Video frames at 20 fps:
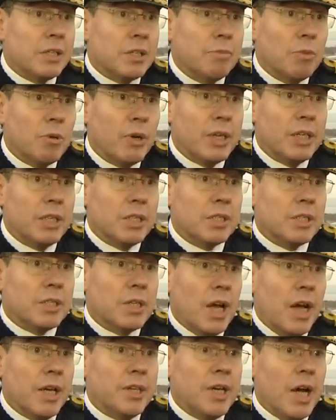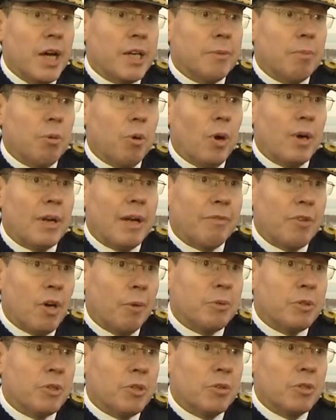and marines are, uh, are uh, deployed have the
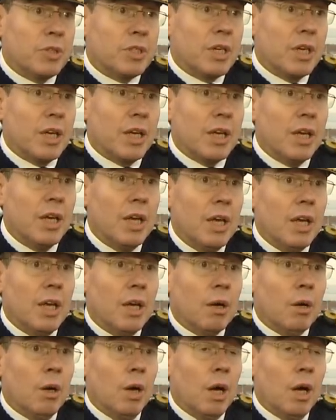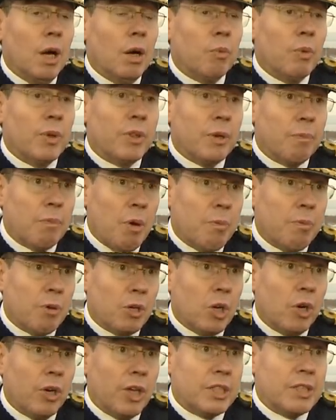opportunity uh, with the
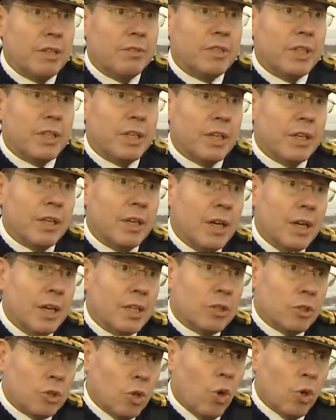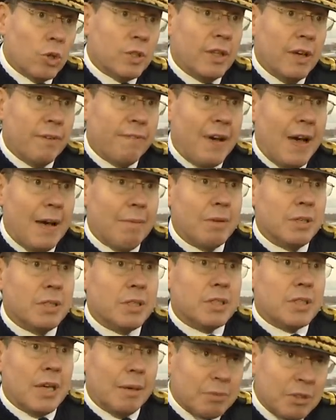appropriate connectivity to, to talk to their families
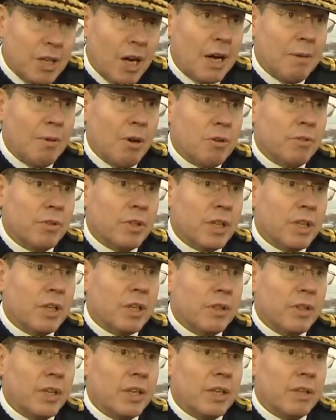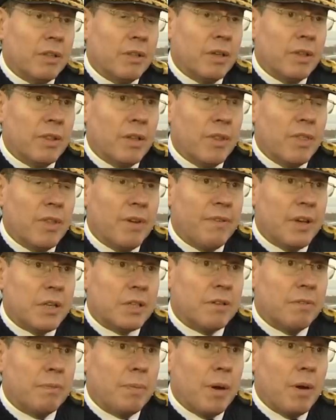sometime over the, the, the, the
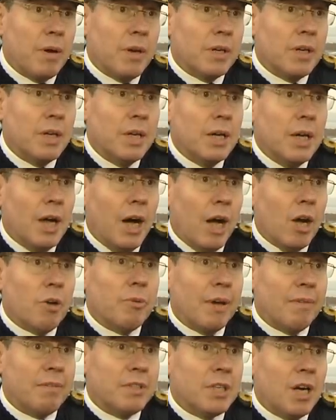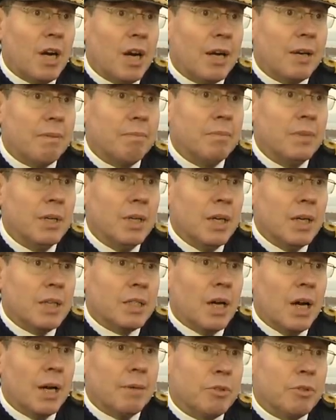festive period. I hope they have a time, time